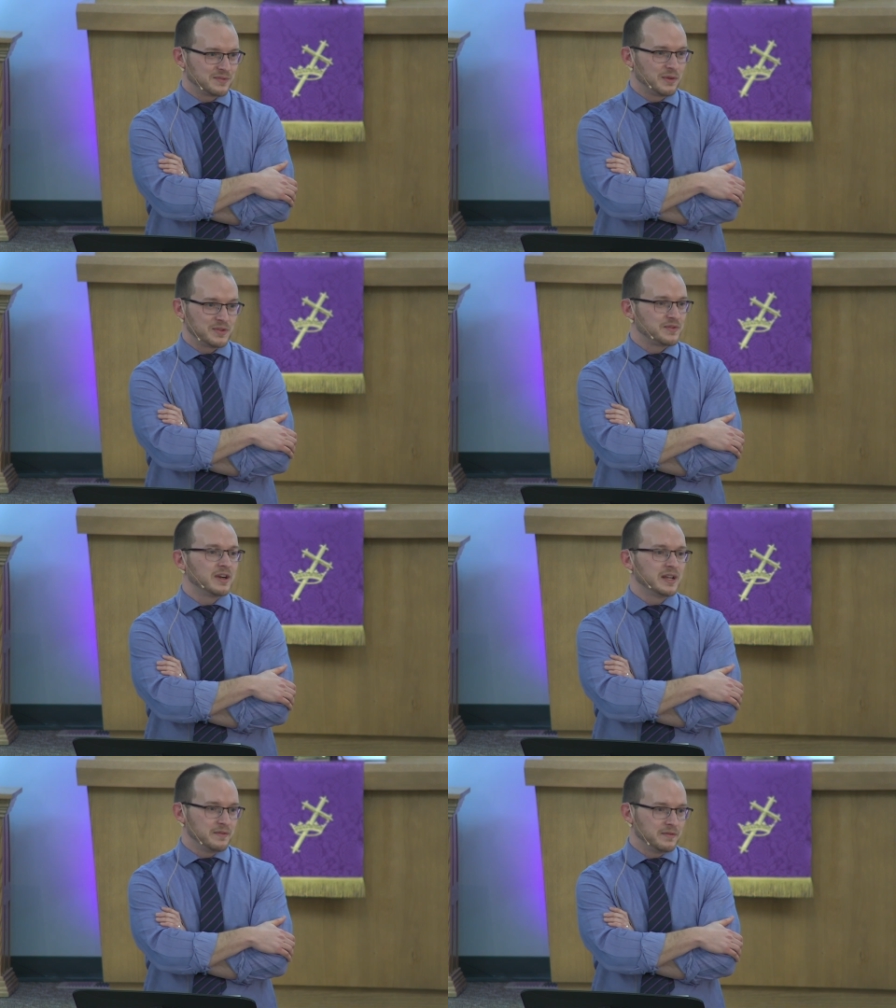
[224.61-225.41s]
it was
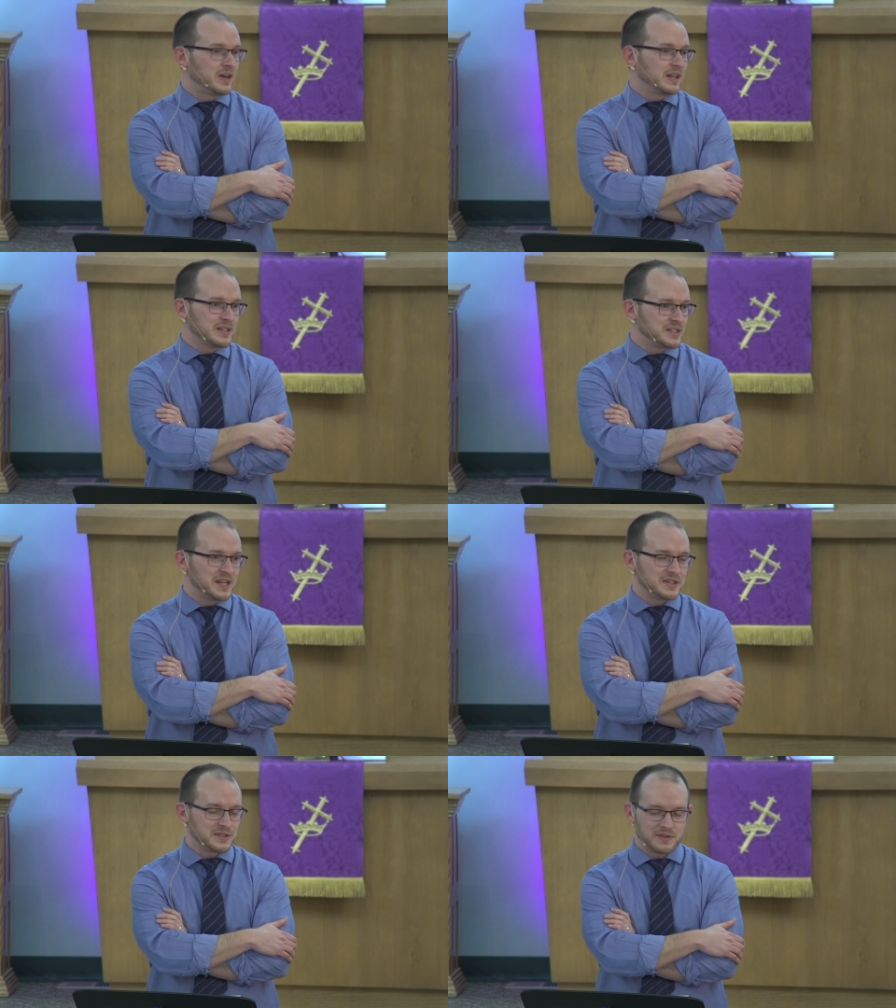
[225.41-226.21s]
very very
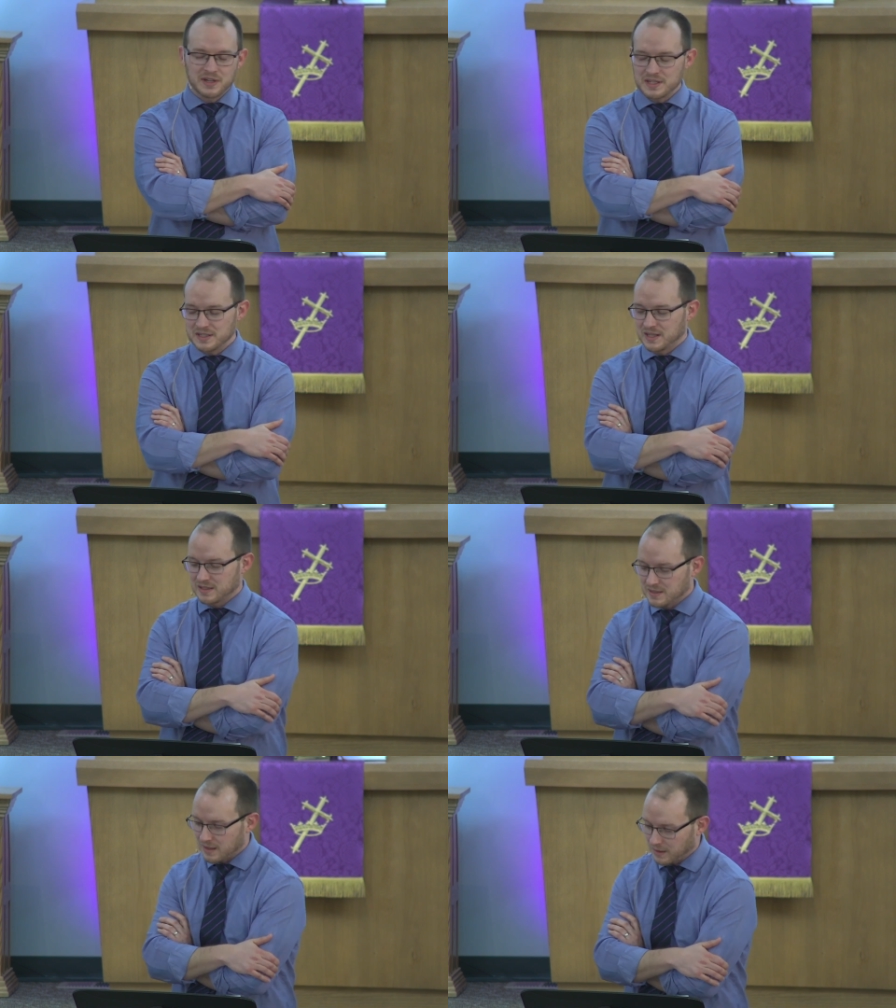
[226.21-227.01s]
contagious, very easy to get sick.